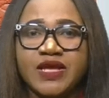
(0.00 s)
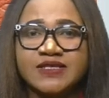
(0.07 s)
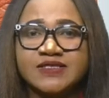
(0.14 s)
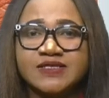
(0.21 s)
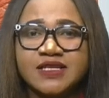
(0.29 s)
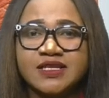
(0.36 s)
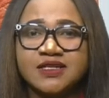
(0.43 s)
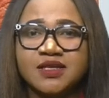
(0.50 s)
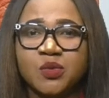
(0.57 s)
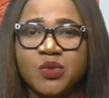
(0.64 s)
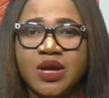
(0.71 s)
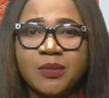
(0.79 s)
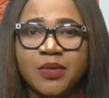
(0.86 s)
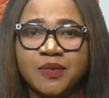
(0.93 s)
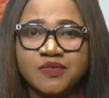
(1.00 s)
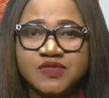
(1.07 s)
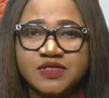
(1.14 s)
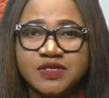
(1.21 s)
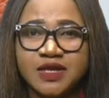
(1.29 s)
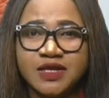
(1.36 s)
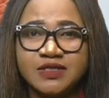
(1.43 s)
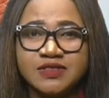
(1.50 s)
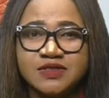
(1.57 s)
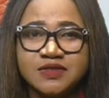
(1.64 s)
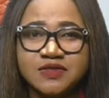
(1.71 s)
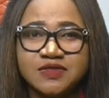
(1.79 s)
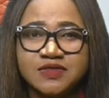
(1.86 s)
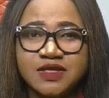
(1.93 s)
And still in Akwa Ibom
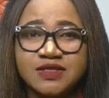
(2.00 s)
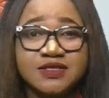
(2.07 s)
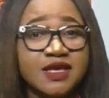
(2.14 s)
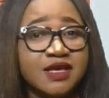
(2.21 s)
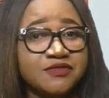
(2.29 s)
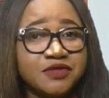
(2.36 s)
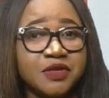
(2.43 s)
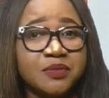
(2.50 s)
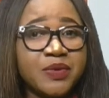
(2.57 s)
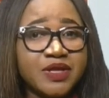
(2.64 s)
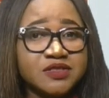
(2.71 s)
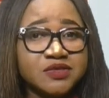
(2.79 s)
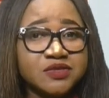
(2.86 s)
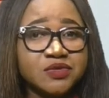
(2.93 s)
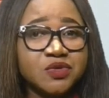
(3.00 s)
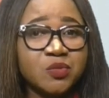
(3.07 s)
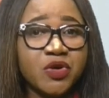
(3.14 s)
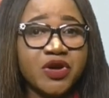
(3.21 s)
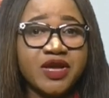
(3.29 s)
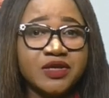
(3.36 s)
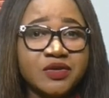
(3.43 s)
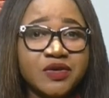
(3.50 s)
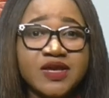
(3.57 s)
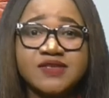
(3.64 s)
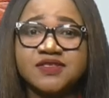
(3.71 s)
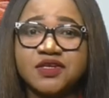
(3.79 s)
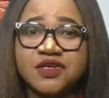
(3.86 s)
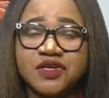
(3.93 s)
State, the state governor, Pastor Umo Eno,
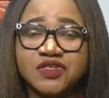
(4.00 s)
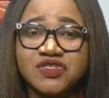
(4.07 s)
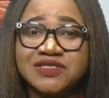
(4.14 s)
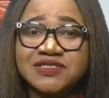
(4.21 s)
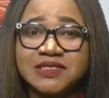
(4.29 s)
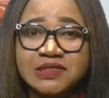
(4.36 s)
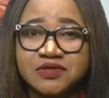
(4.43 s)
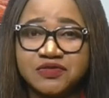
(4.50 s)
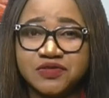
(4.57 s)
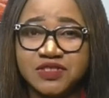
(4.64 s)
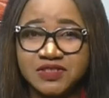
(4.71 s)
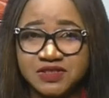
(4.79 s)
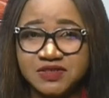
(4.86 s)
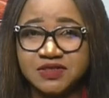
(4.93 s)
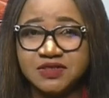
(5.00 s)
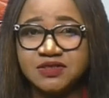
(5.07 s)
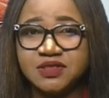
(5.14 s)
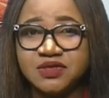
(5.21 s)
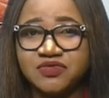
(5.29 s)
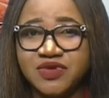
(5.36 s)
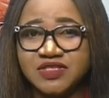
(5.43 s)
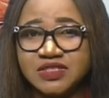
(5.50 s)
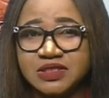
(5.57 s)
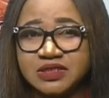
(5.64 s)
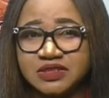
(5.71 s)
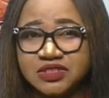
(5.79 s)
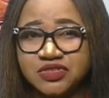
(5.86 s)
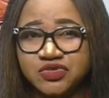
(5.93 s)
has urged citizens and
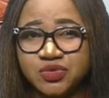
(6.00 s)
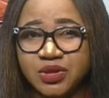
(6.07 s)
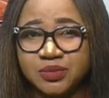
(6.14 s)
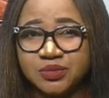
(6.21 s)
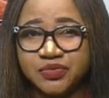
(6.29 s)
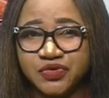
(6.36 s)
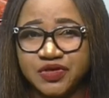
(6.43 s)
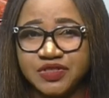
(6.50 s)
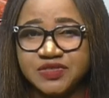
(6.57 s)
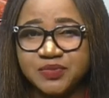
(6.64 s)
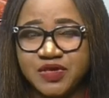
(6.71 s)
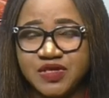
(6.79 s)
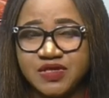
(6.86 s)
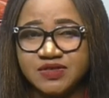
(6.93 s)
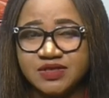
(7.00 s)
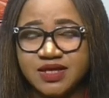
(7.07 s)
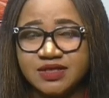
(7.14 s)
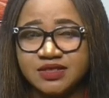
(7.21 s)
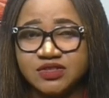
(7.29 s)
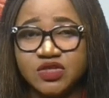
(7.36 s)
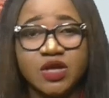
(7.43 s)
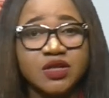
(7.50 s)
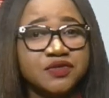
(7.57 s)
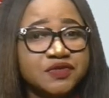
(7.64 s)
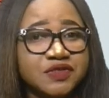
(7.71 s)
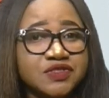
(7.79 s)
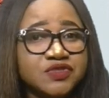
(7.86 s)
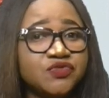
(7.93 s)
residents to embrace peace and
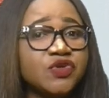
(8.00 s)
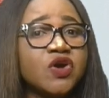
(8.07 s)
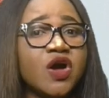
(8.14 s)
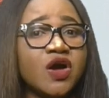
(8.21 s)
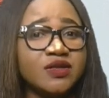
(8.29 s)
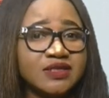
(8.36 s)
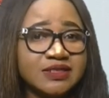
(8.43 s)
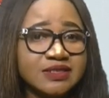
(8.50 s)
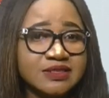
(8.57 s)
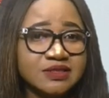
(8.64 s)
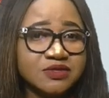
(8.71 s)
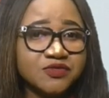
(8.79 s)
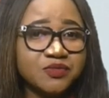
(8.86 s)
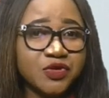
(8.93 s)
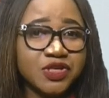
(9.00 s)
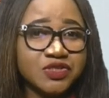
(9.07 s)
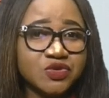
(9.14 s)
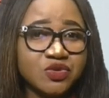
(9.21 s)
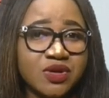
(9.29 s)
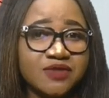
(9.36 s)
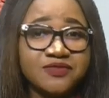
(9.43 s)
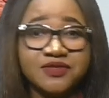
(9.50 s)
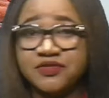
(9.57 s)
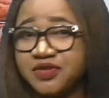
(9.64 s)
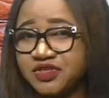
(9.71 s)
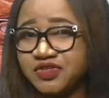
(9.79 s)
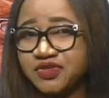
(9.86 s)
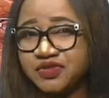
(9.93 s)
tolerance regardless of political
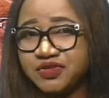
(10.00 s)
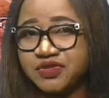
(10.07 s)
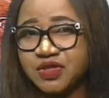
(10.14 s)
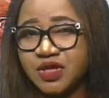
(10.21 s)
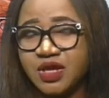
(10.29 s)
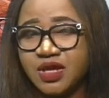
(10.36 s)
affiliations.